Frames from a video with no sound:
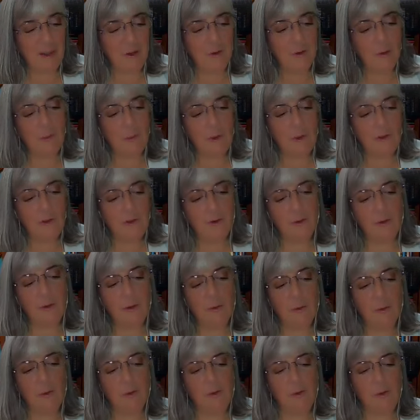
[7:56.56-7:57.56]
So I want to
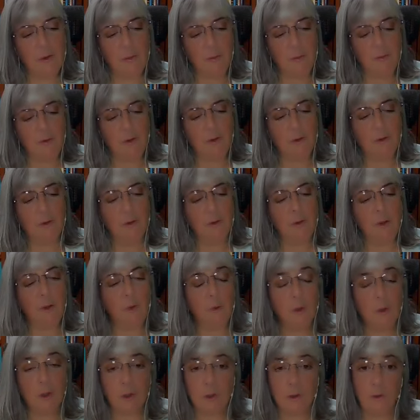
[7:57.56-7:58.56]
start with some of the
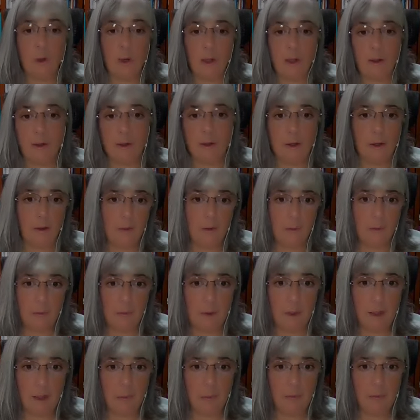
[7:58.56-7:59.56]
lower qualities of
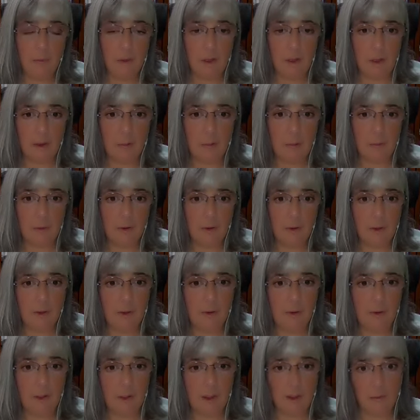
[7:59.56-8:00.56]
Type 5. I think
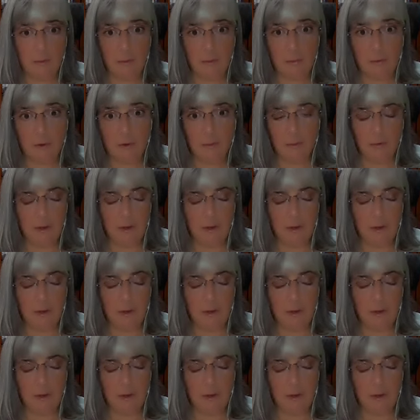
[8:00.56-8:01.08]
it's kind of a fun